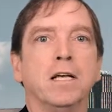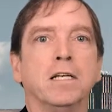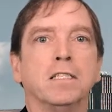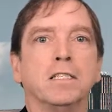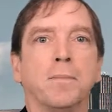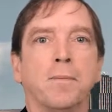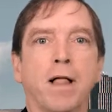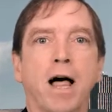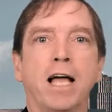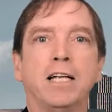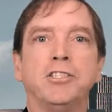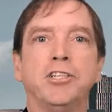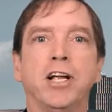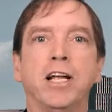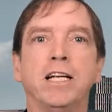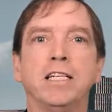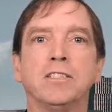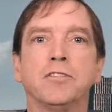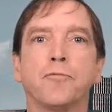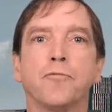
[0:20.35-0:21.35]
Supply
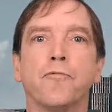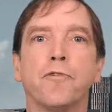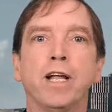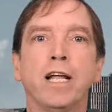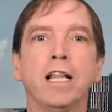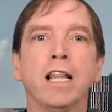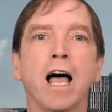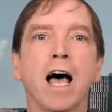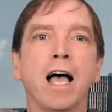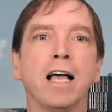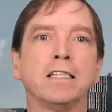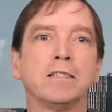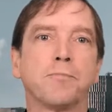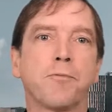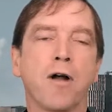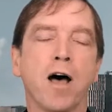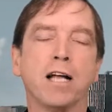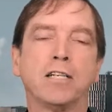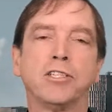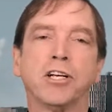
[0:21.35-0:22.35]
chains realize
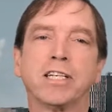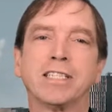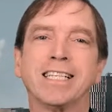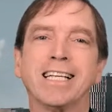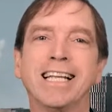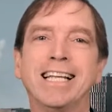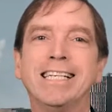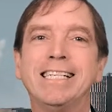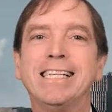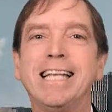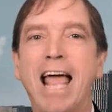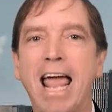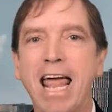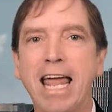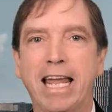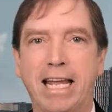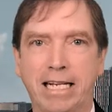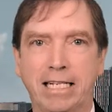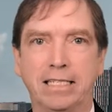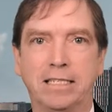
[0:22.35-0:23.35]
projects in
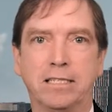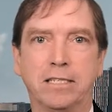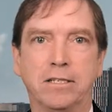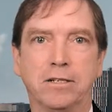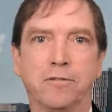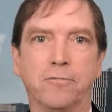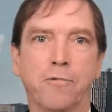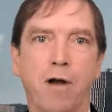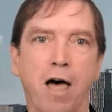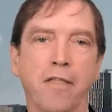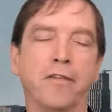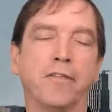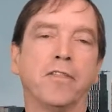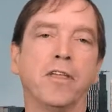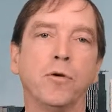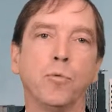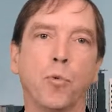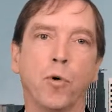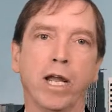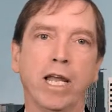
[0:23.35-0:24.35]
days rather
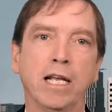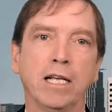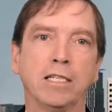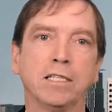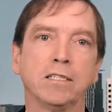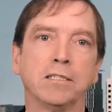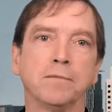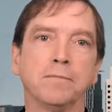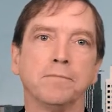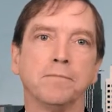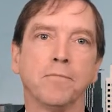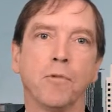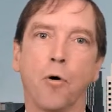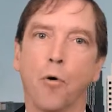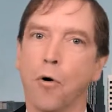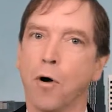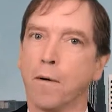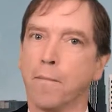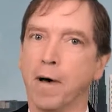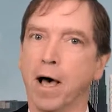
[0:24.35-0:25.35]
than weeks
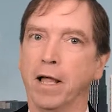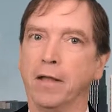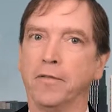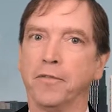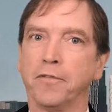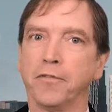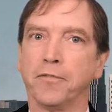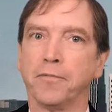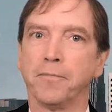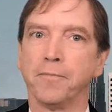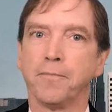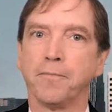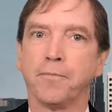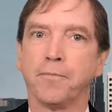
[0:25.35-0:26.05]
or months.